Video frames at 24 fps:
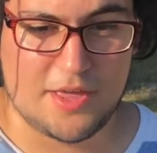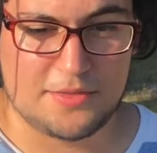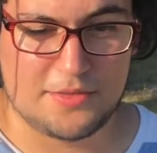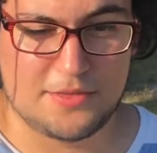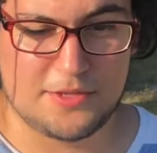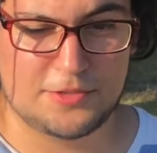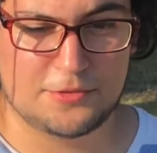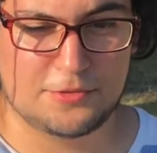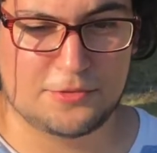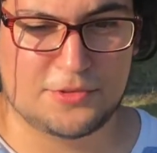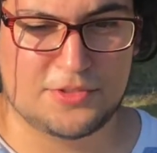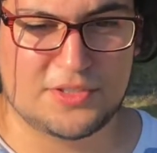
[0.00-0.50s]

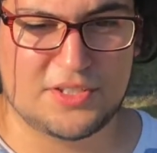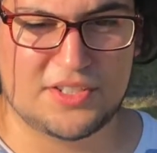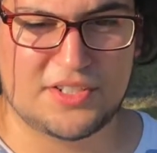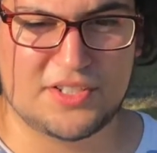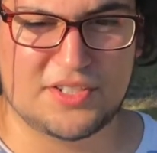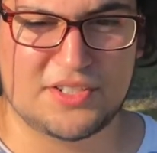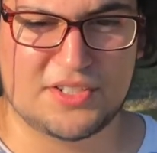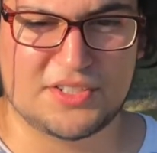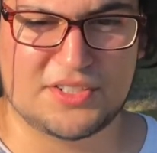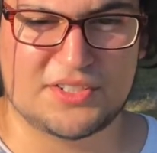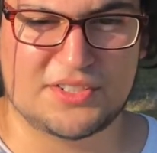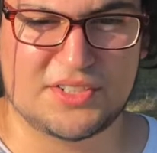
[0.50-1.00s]
This was done
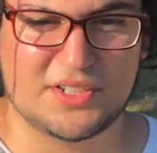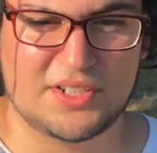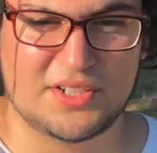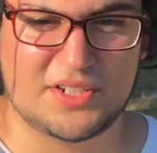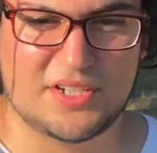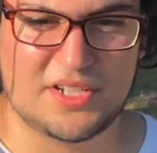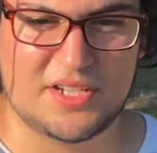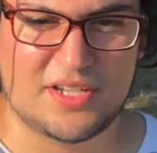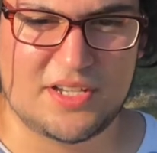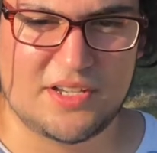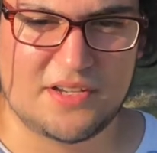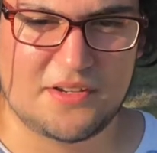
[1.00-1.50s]
in a
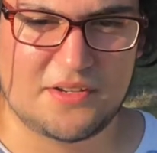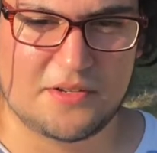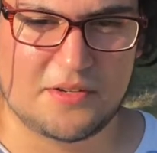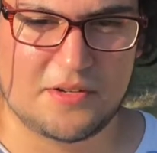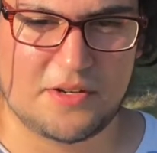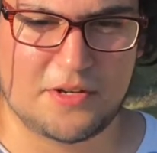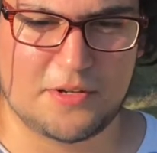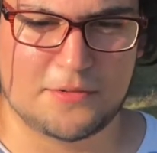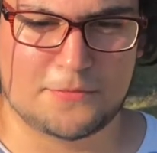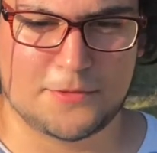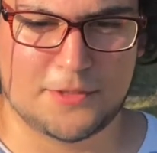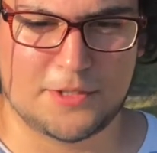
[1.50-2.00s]
study
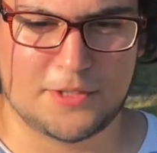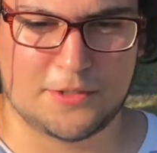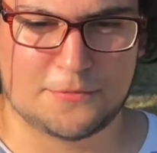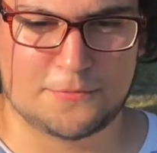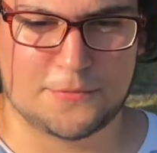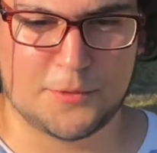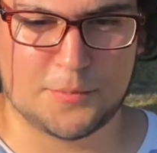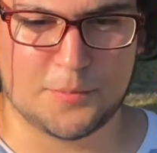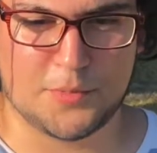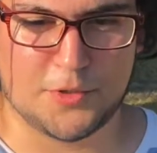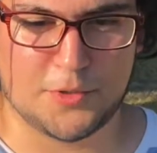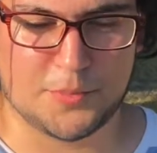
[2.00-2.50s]
of
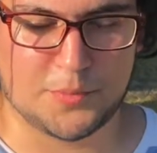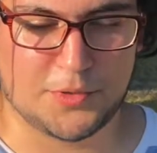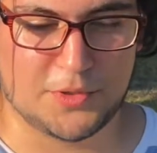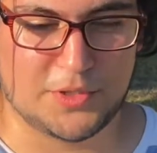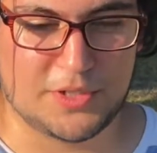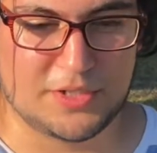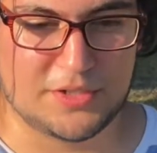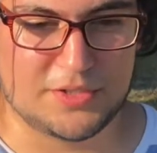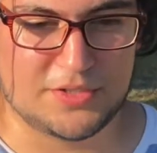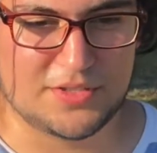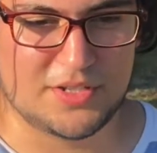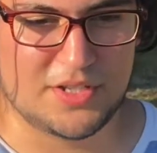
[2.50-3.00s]
football
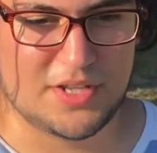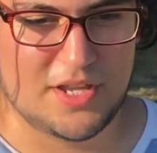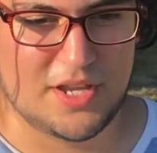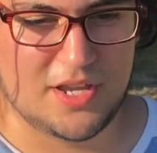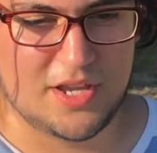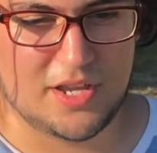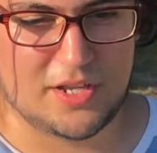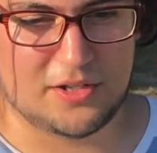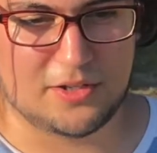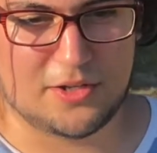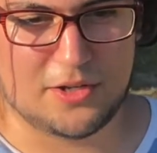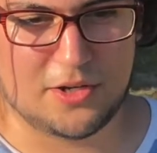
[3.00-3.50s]
players.
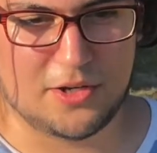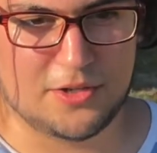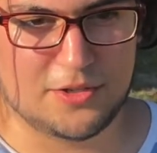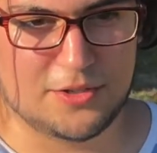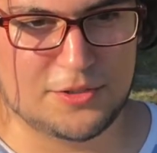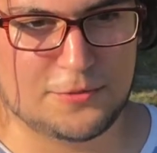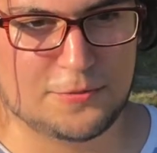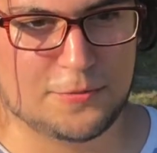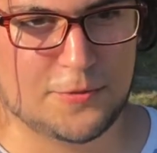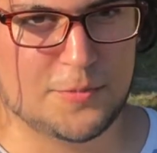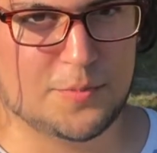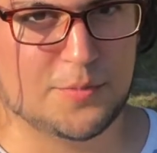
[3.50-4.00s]
In
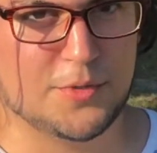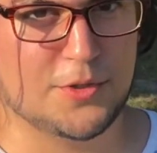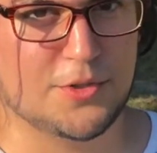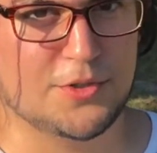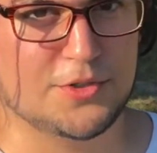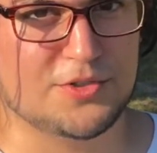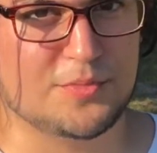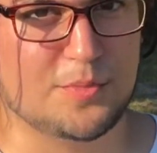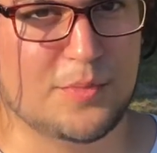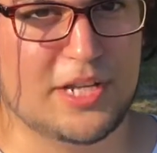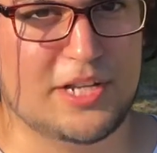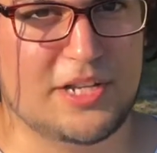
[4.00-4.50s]
college
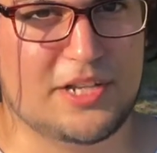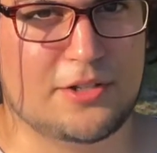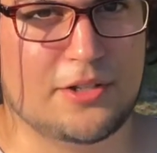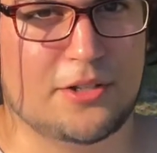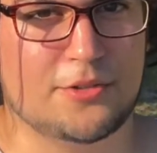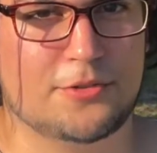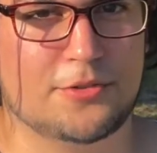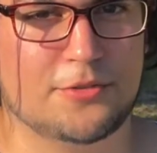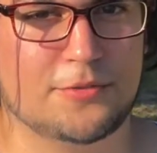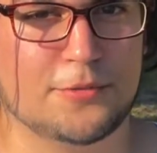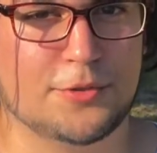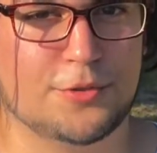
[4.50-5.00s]
footballs, many
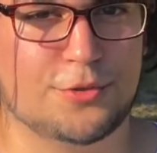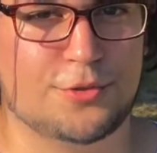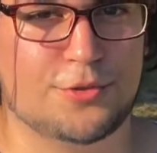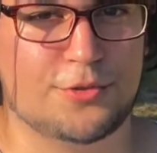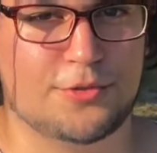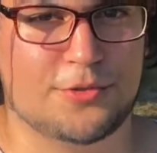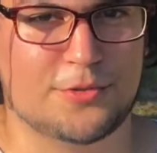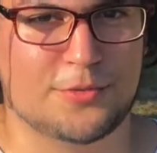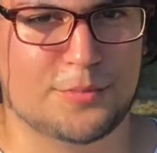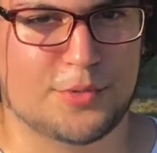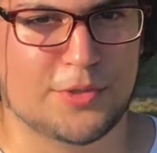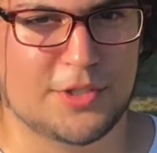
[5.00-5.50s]

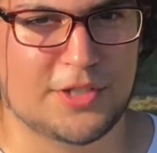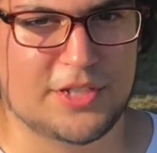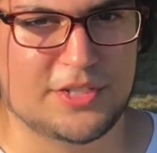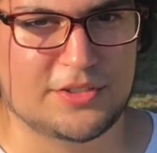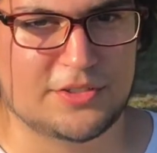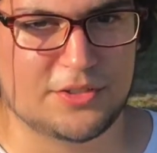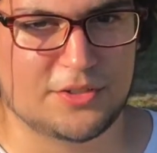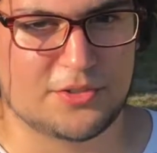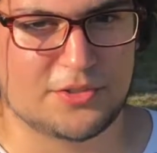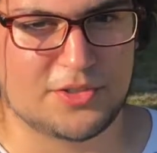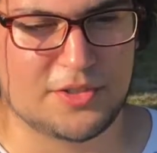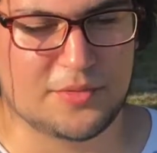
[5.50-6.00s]
controversial
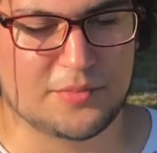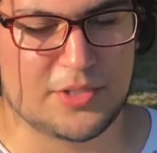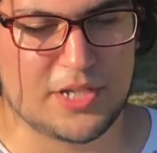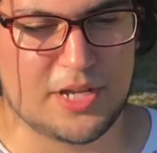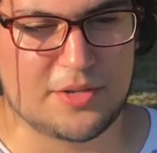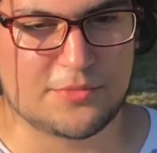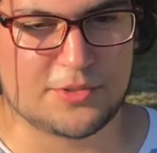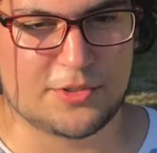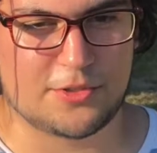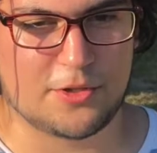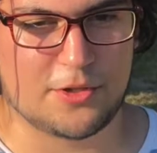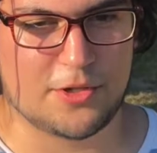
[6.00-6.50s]
plays are
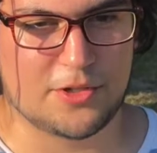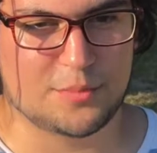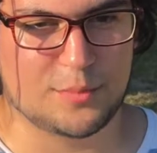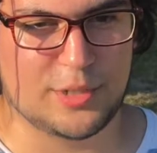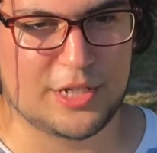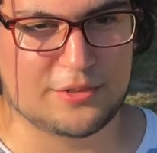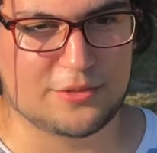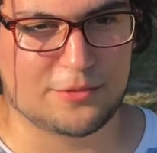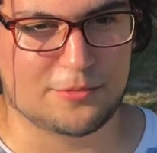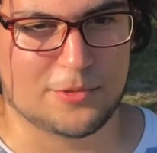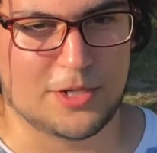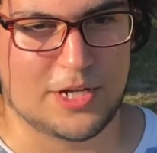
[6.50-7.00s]
sometimes called
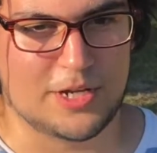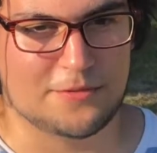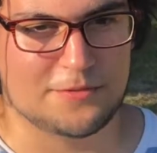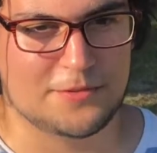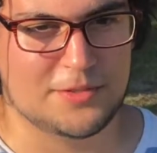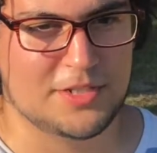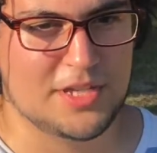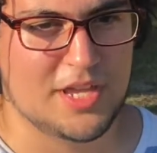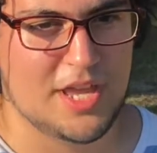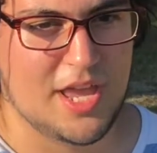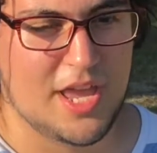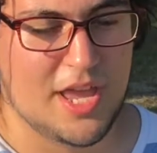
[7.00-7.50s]
by the
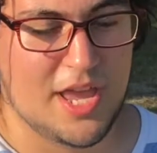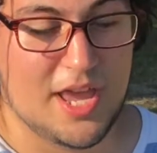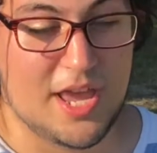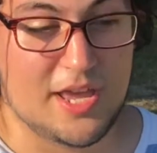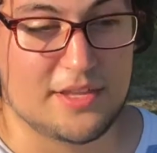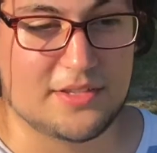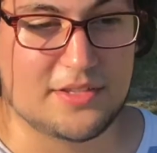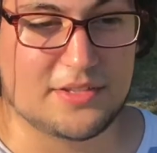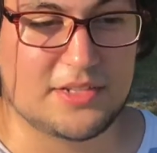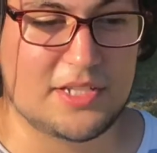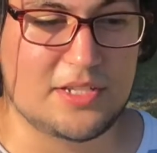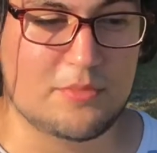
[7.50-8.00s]
refs,
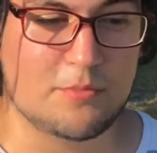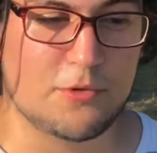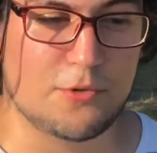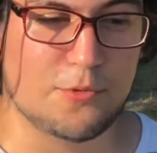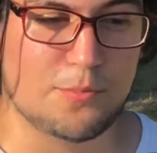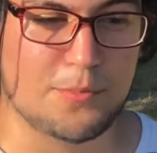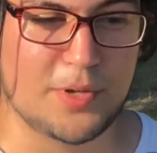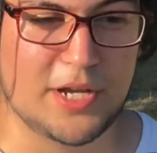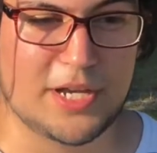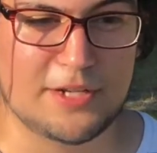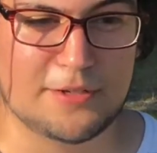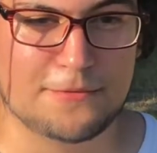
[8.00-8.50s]
and the team who
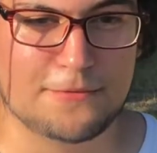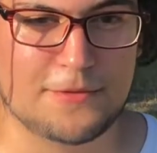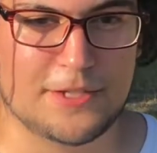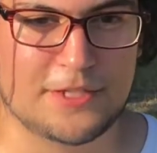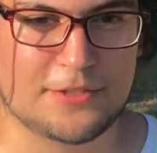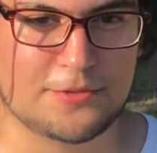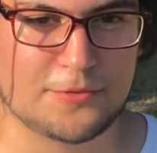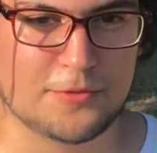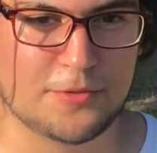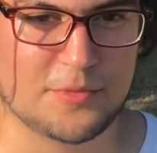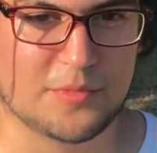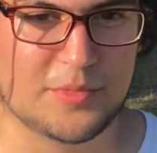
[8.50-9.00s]

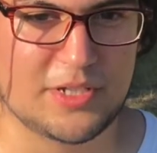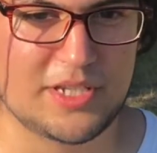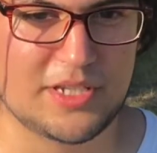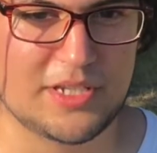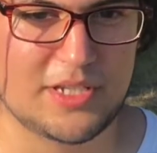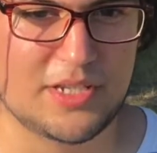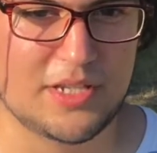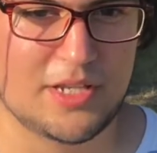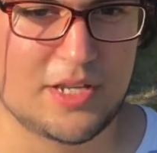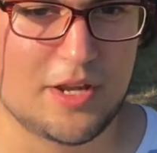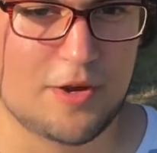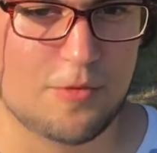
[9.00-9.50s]
benefits from it
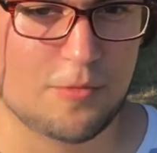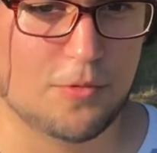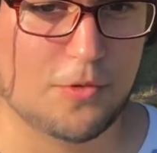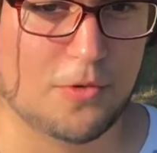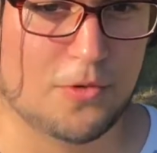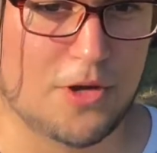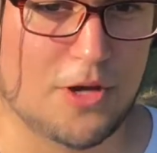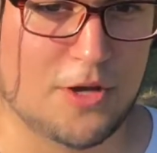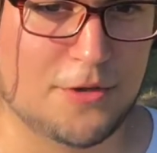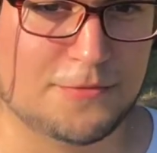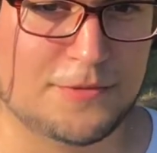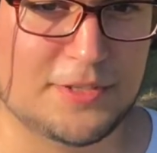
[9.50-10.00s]

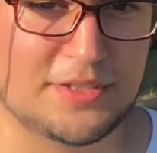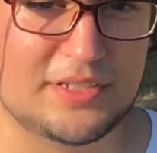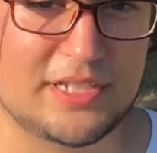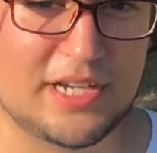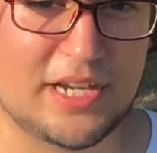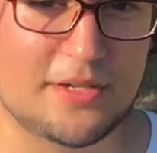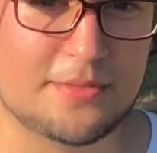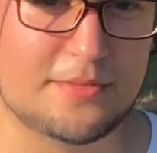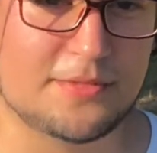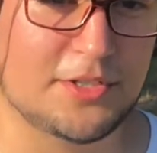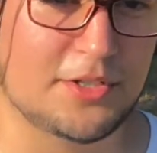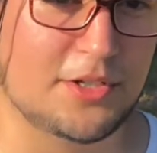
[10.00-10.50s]
will
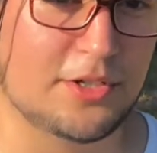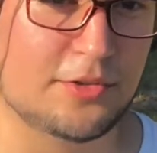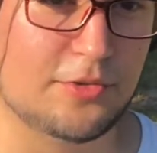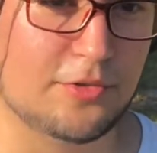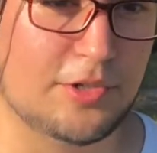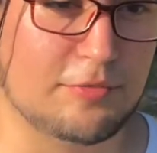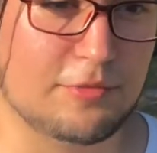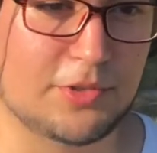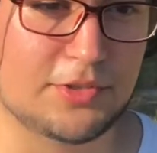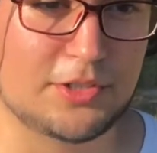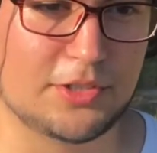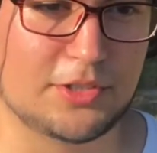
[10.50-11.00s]
oftentimes
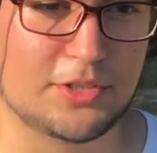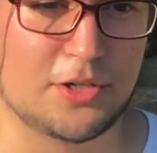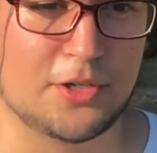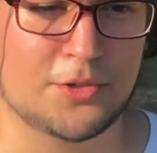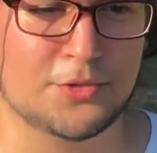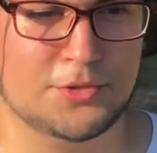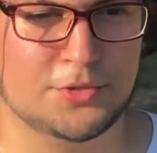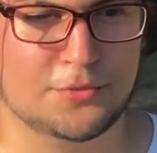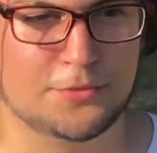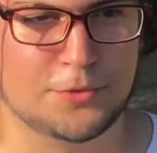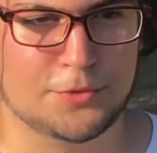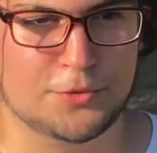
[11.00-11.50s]
agree with the
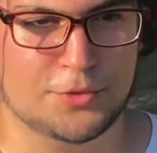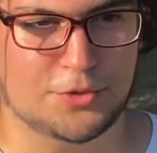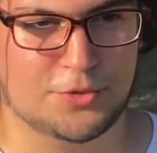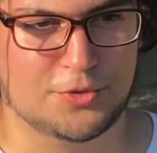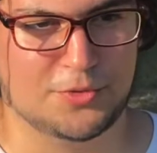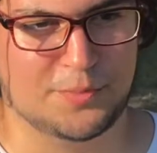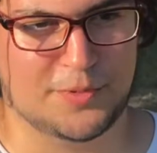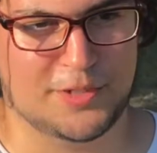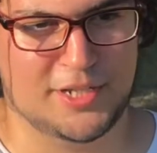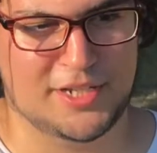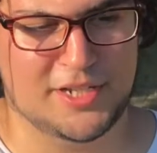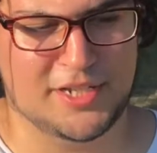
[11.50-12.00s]

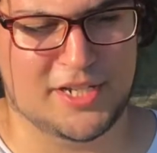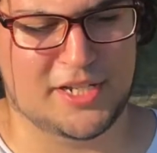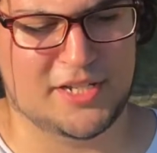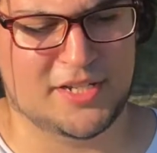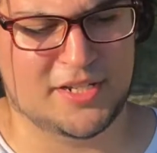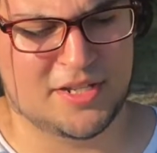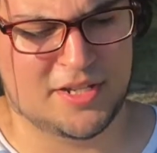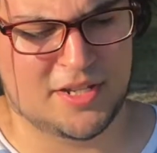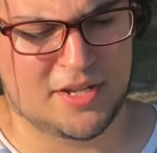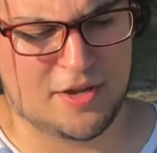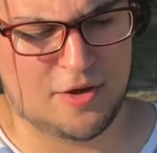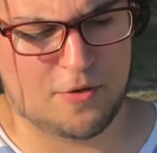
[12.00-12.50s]
controversial play,
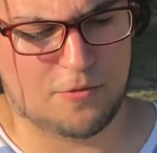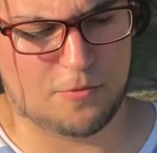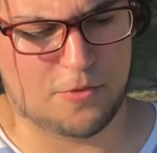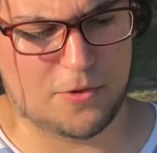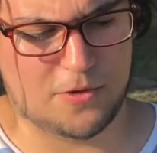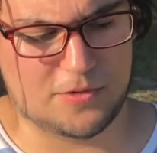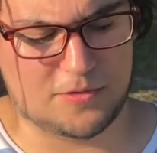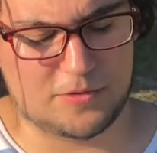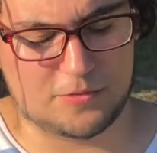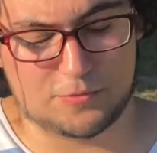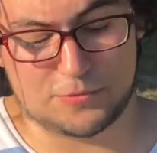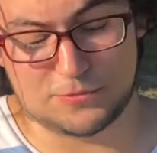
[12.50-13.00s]

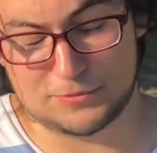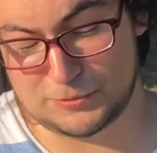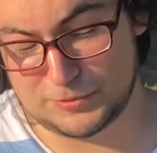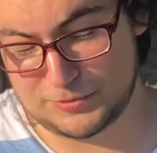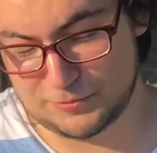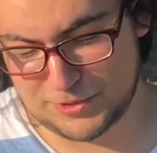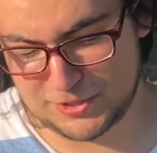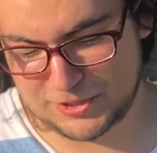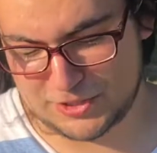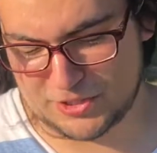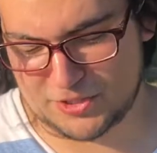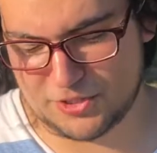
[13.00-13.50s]

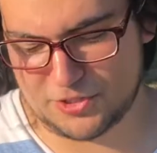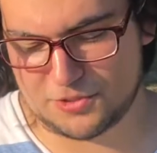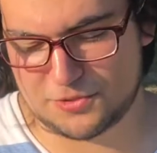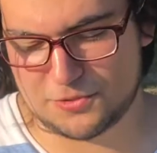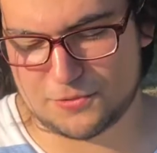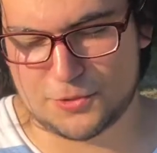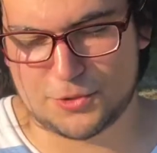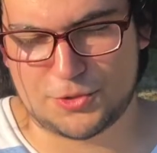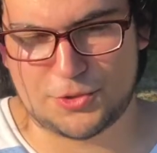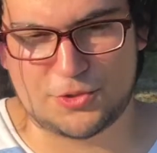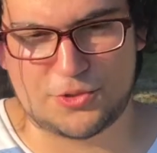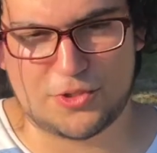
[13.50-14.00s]
with the
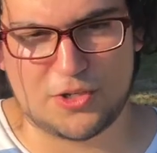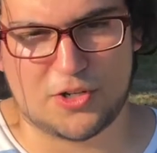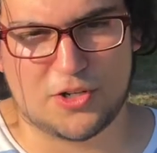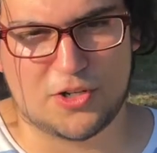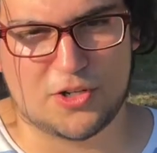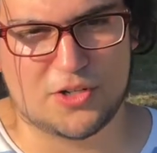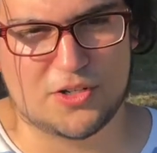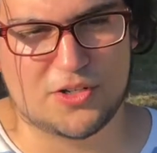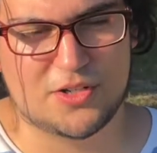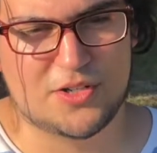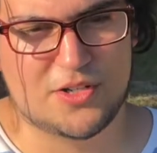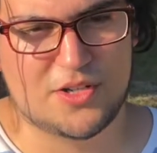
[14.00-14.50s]
controversial
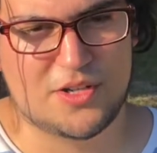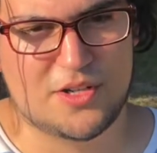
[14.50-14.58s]
call.